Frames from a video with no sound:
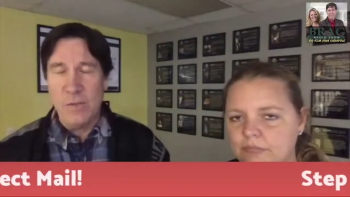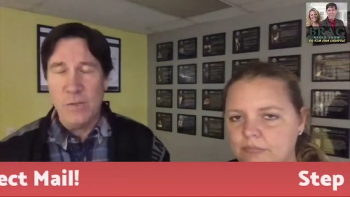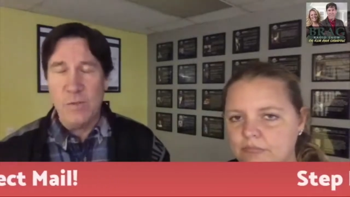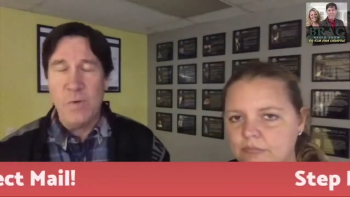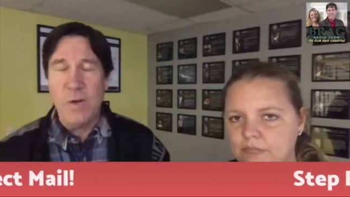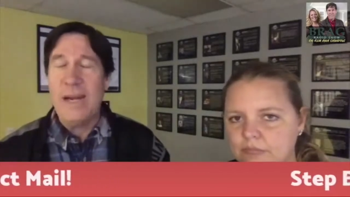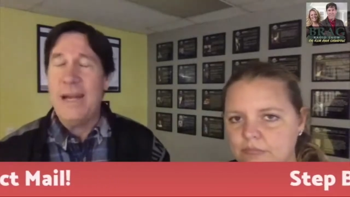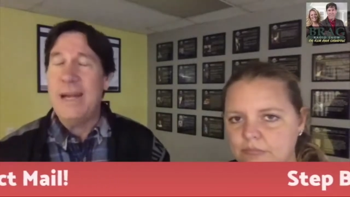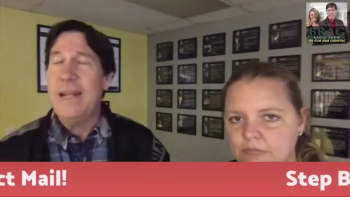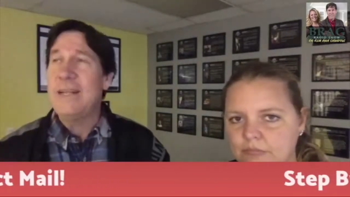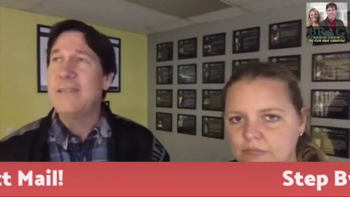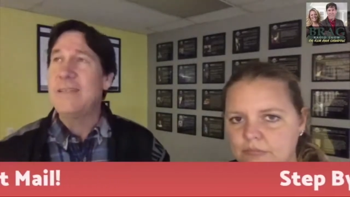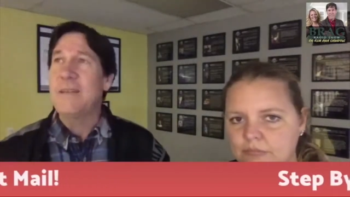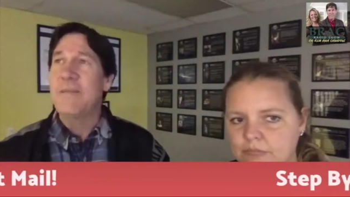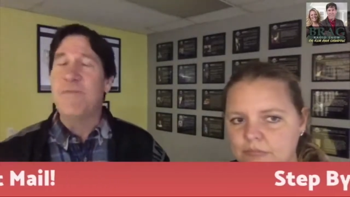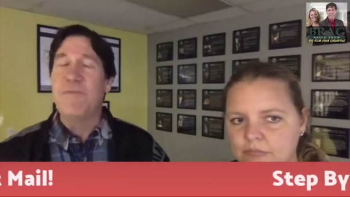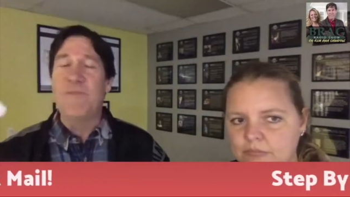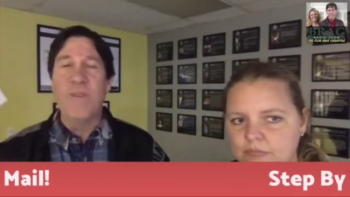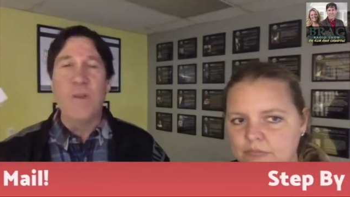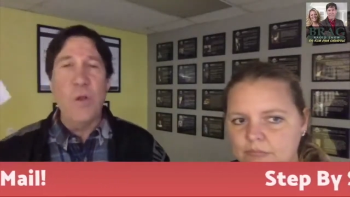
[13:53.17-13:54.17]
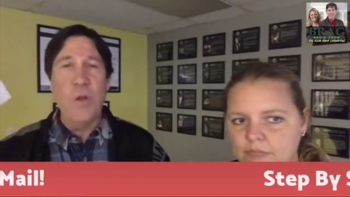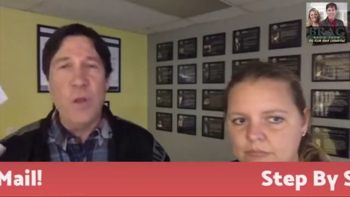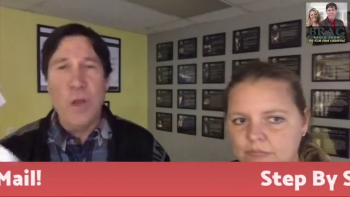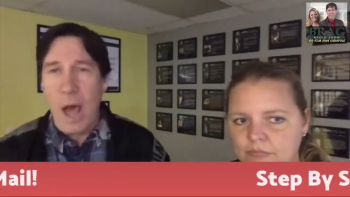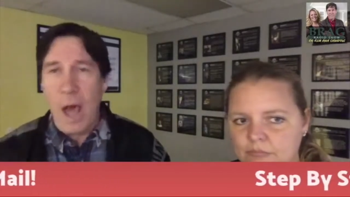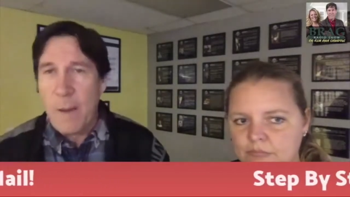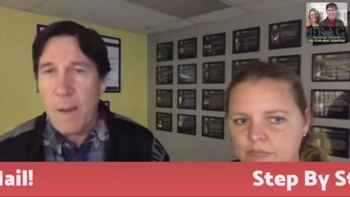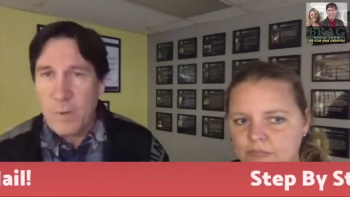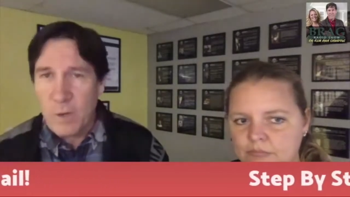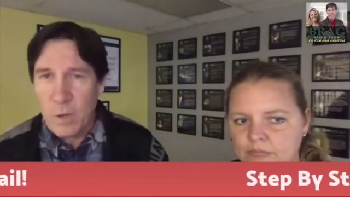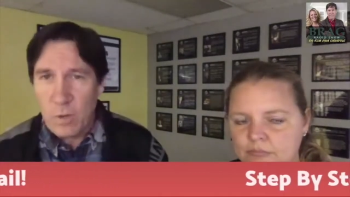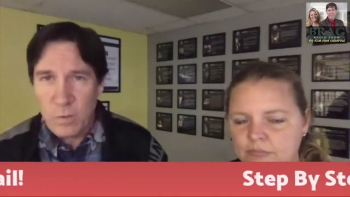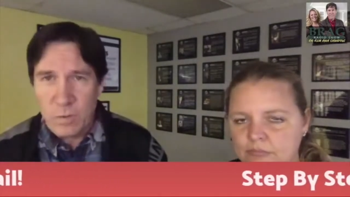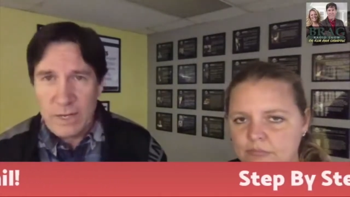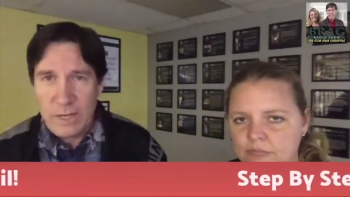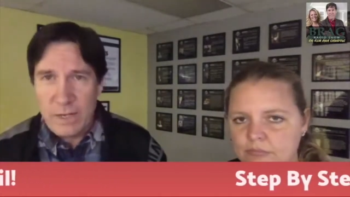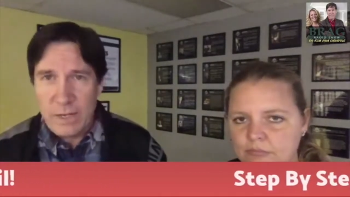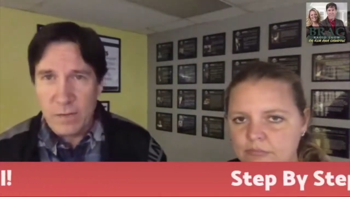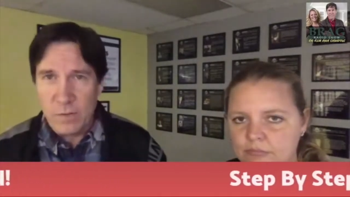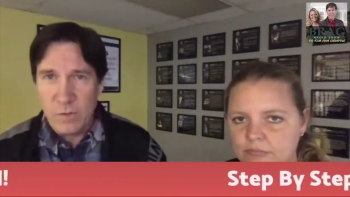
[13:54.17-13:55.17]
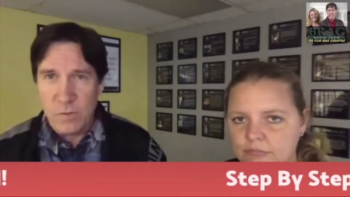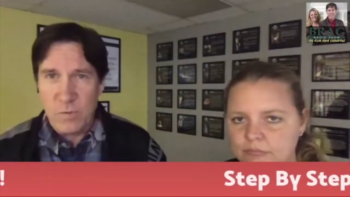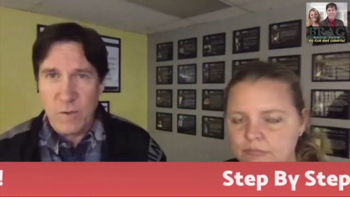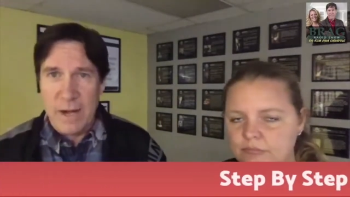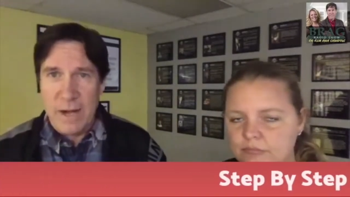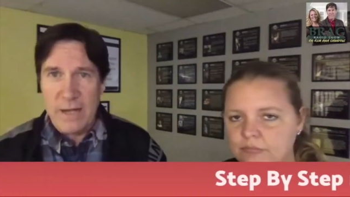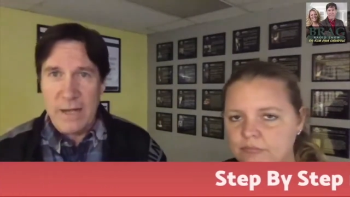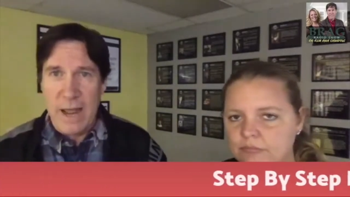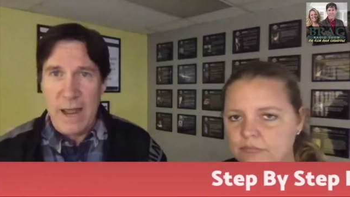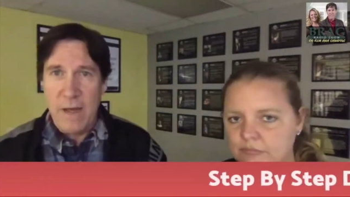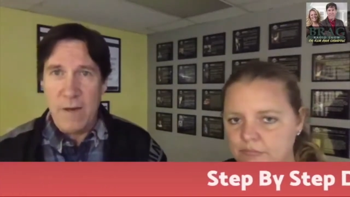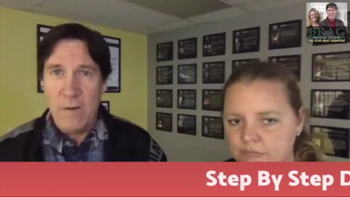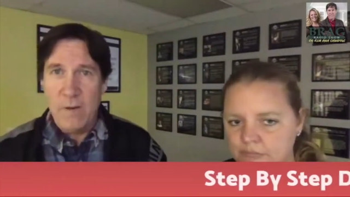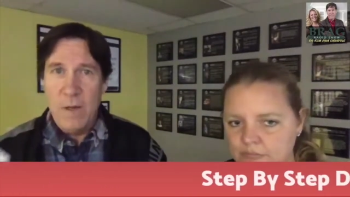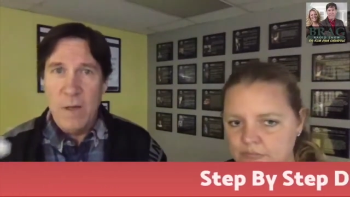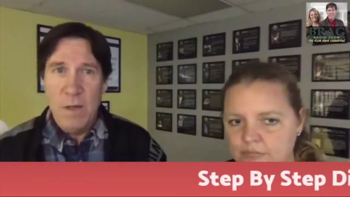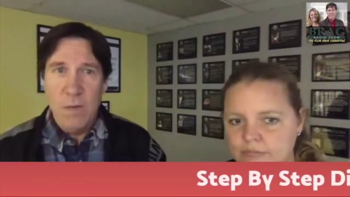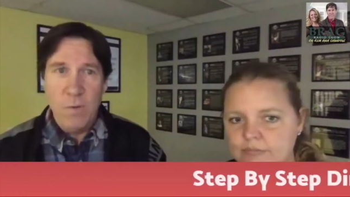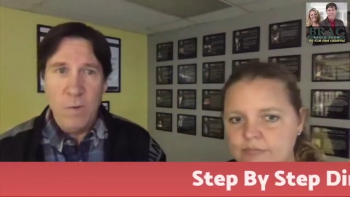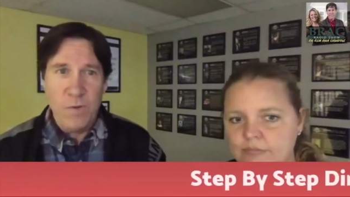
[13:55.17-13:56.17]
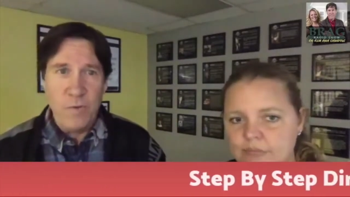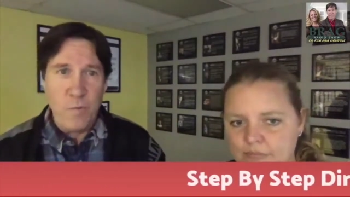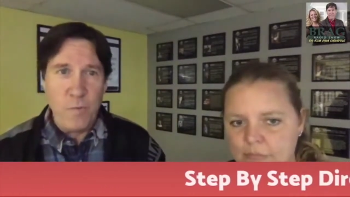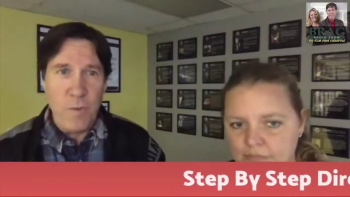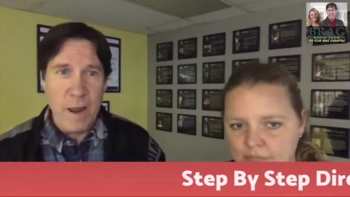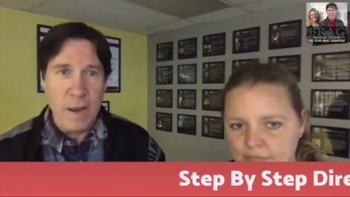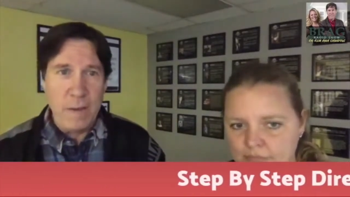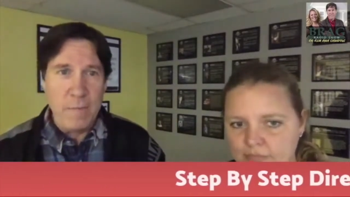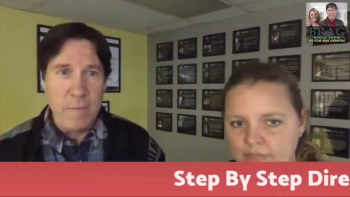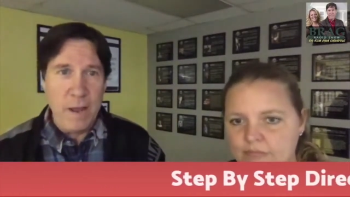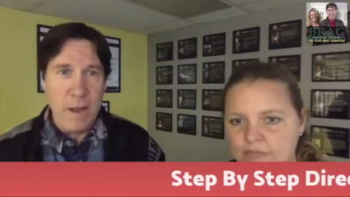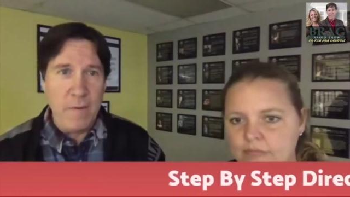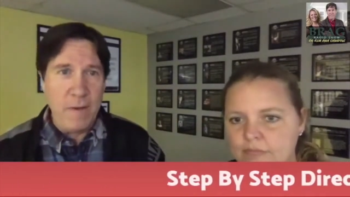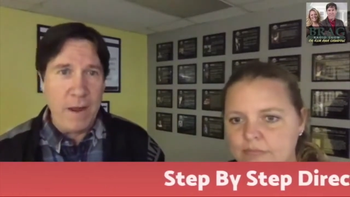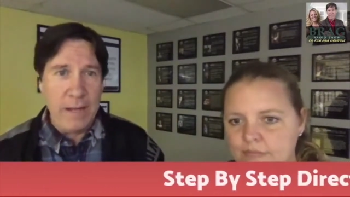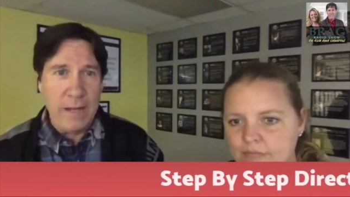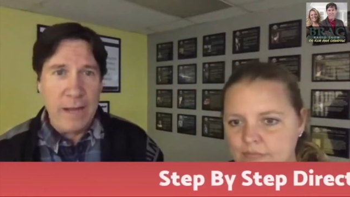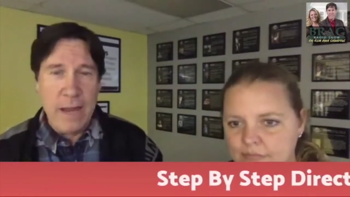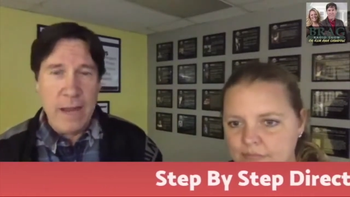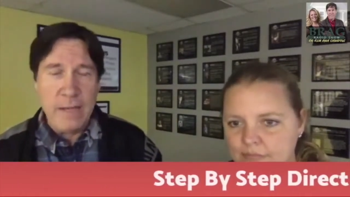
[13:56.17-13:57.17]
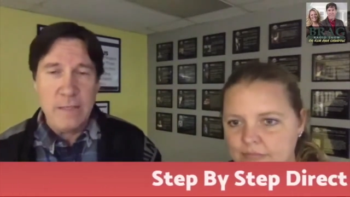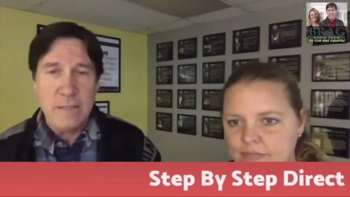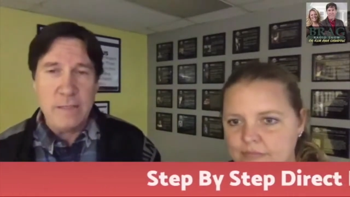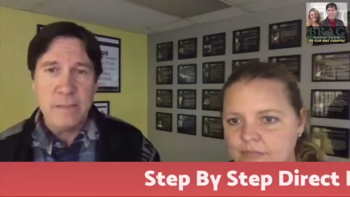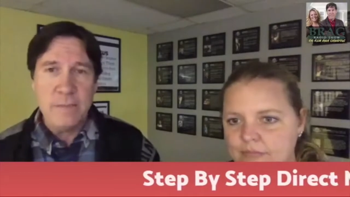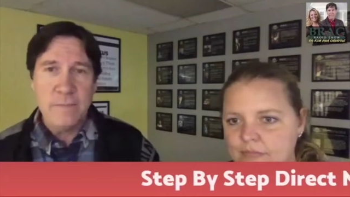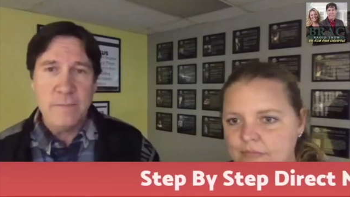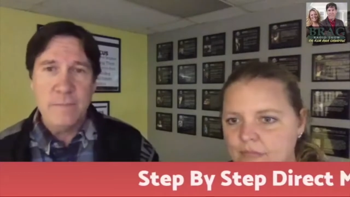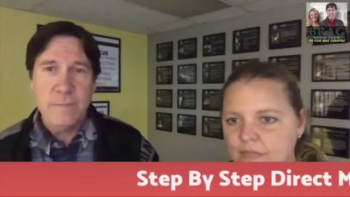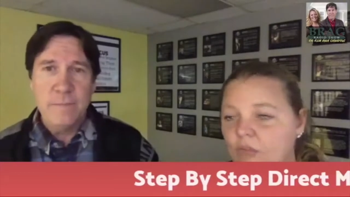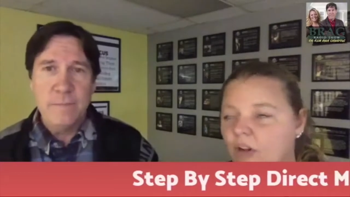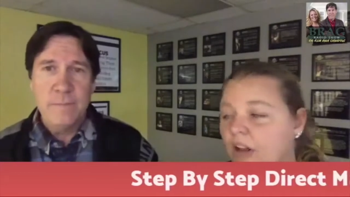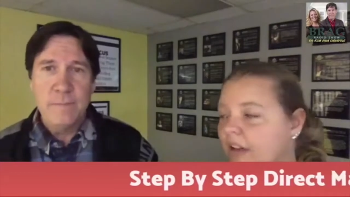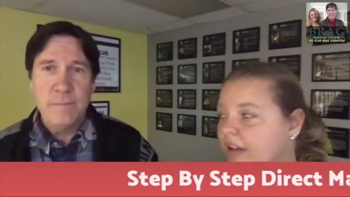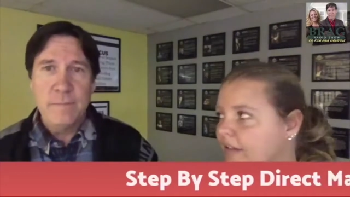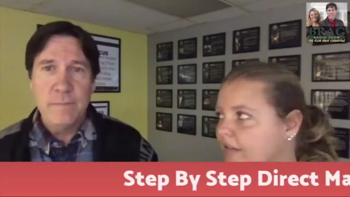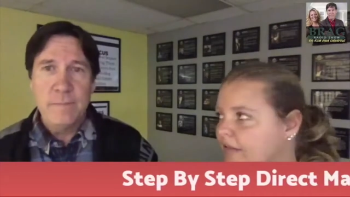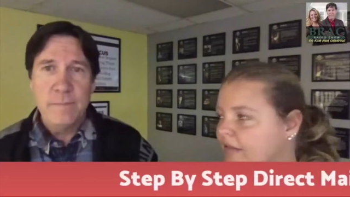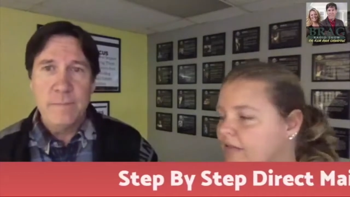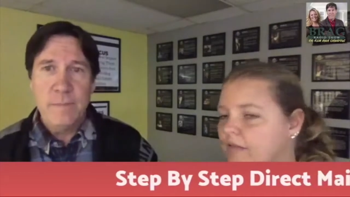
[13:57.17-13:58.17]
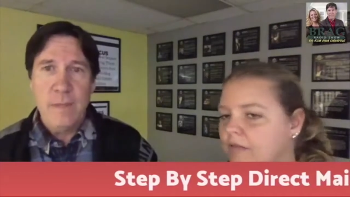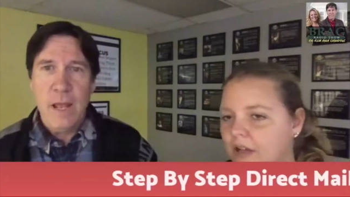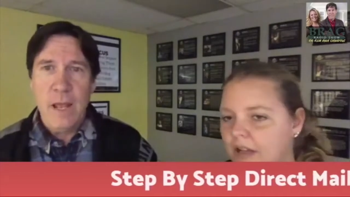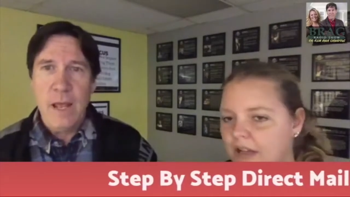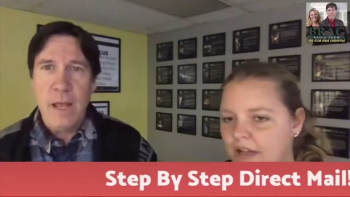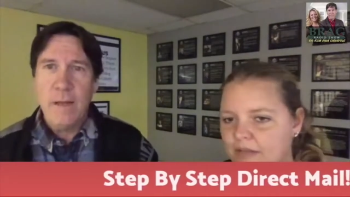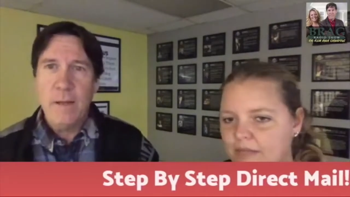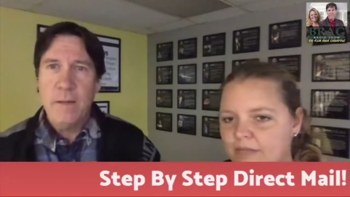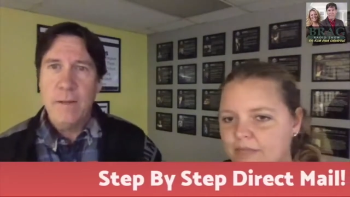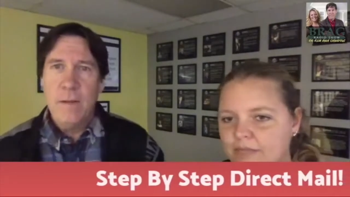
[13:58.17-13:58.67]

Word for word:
Speaker 1: We're getting some phenomenal deals right now with direct mail, right, Kandas? Right. Yeah. Right.